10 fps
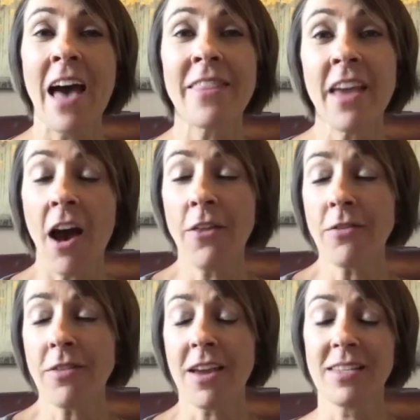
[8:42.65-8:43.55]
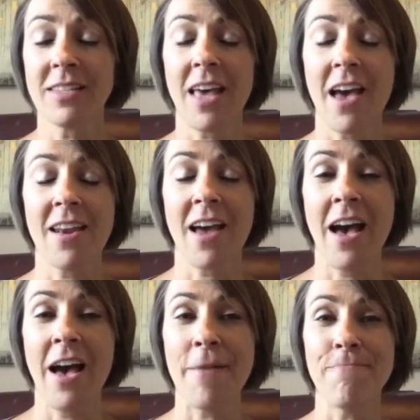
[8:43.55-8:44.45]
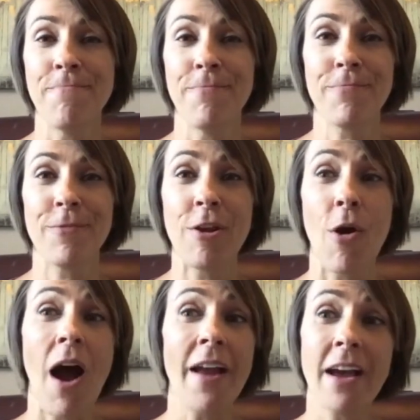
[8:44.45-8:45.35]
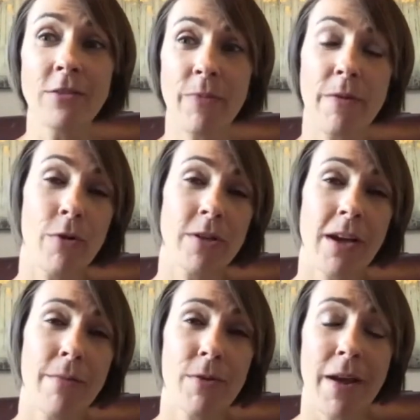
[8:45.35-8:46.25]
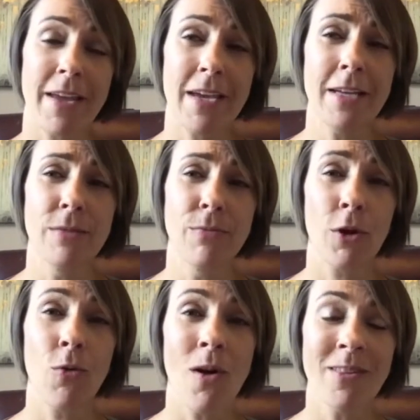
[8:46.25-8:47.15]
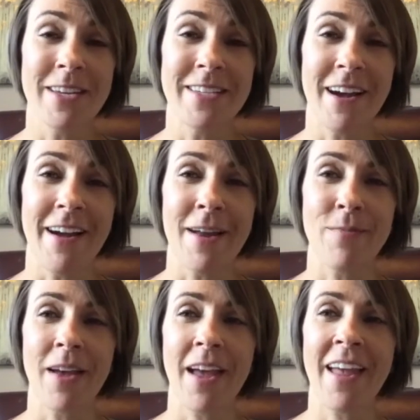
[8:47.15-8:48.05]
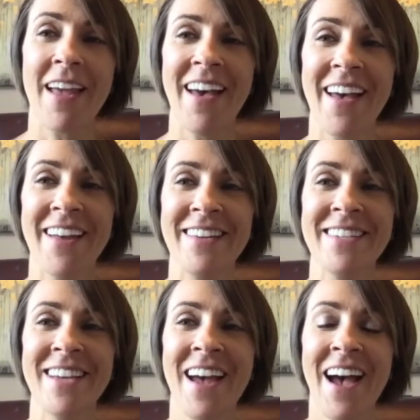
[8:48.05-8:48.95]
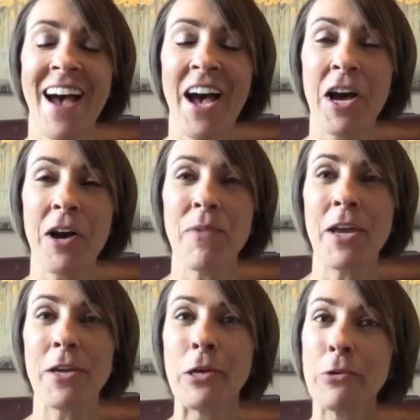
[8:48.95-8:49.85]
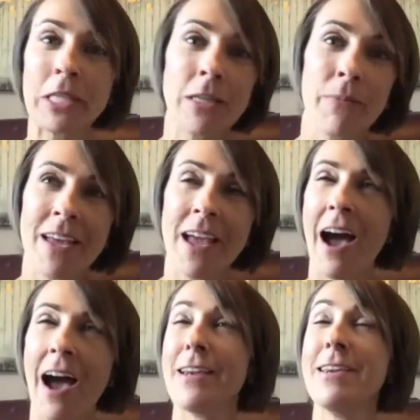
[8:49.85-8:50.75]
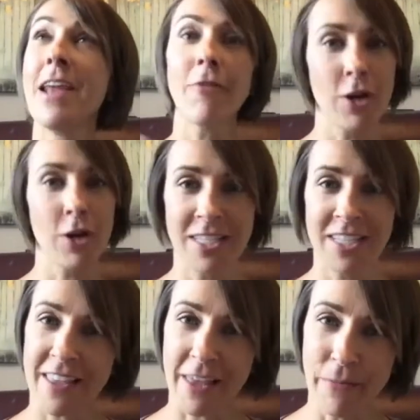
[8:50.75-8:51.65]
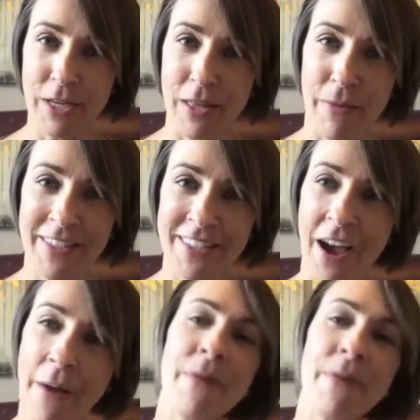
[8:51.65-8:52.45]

The other thing is that, I now spend more time with my kids, more quality time. And it used to be I never could take them to the bus stop.